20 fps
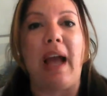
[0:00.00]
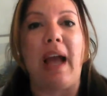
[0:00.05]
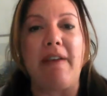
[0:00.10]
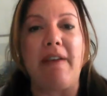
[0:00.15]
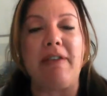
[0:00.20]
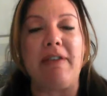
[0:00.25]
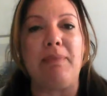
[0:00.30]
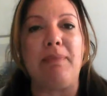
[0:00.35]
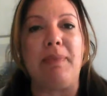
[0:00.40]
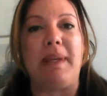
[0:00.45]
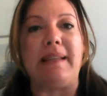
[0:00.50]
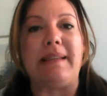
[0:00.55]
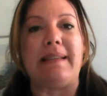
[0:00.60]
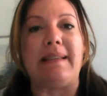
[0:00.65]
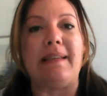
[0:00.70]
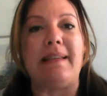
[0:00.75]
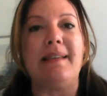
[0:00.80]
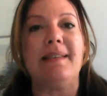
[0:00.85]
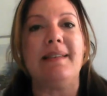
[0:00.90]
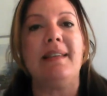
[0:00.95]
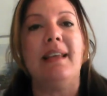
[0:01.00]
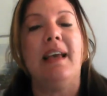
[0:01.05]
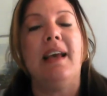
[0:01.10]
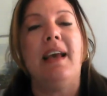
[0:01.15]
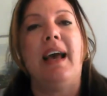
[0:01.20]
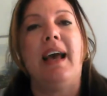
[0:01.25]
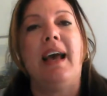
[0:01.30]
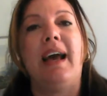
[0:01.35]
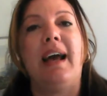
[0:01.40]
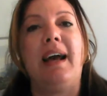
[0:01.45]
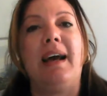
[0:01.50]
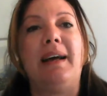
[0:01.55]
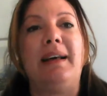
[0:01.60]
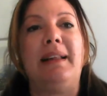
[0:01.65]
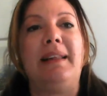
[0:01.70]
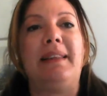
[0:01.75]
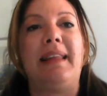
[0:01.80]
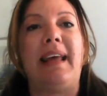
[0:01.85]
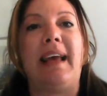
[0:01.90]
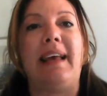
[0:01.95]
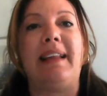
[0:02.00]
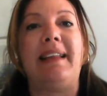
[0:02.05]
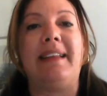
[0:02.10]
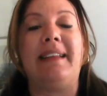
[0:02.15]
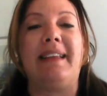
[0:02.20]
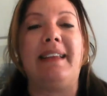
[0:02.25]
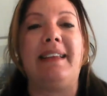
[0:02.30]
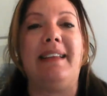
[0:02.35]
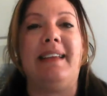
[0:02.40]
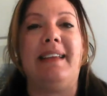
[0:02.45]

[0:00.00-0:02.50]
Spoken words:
have a business, that it's